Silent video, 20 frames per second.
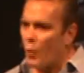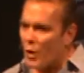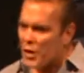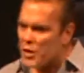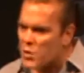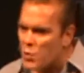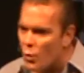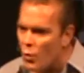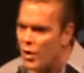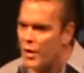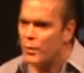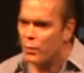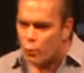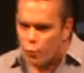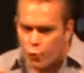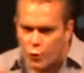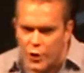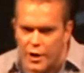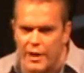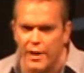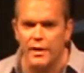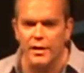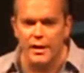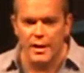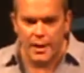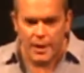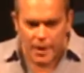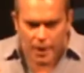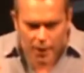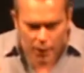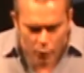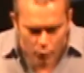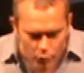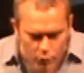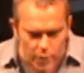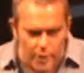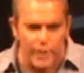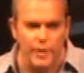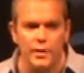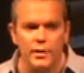What does one really,
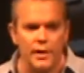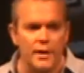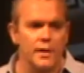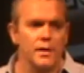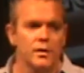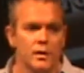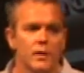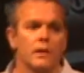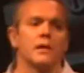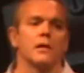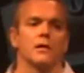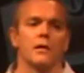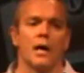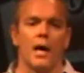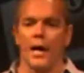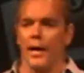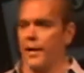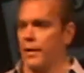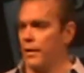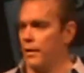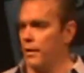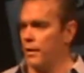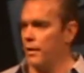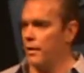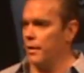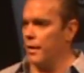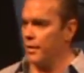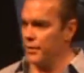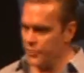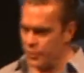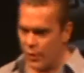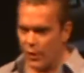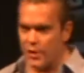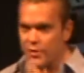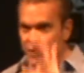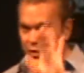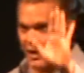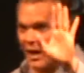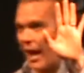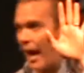really look like? And so I
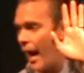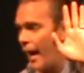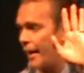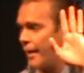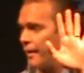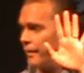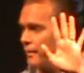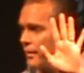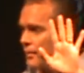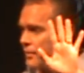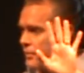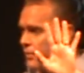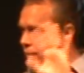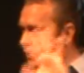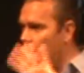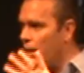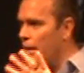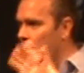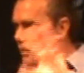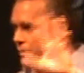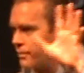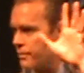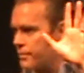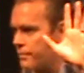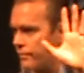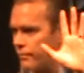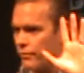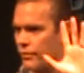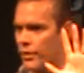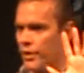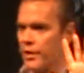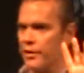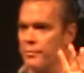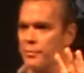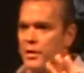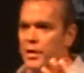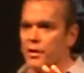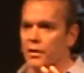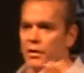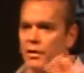took a hack. Okay, just forgive
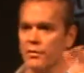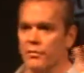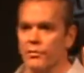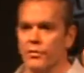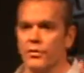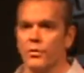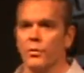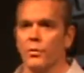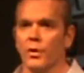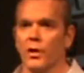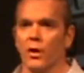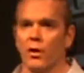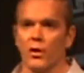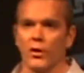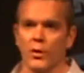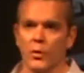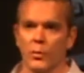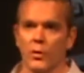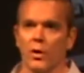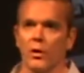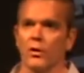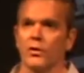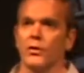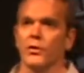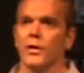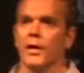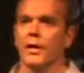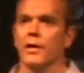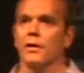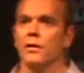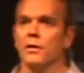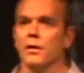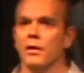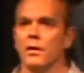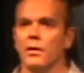me if you want to argue, we'll argue later.